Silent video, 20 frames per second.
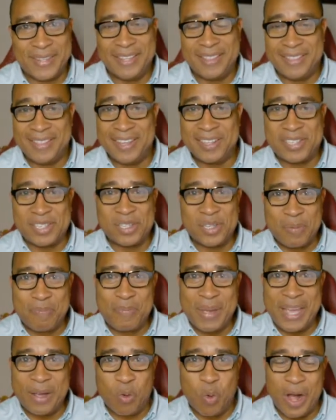This is a
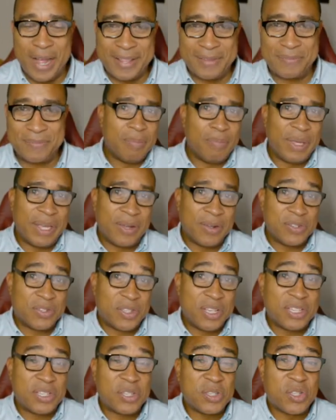big one because
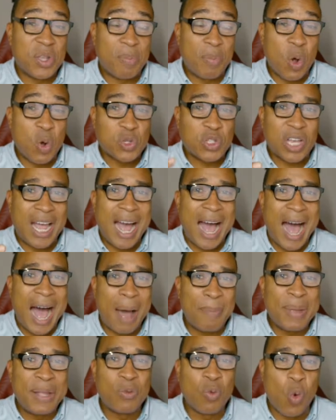this is the most
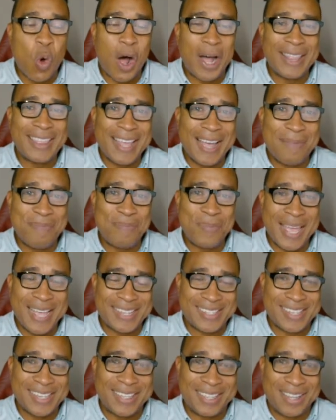common one that
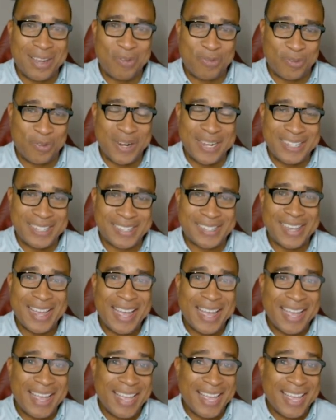makes a difference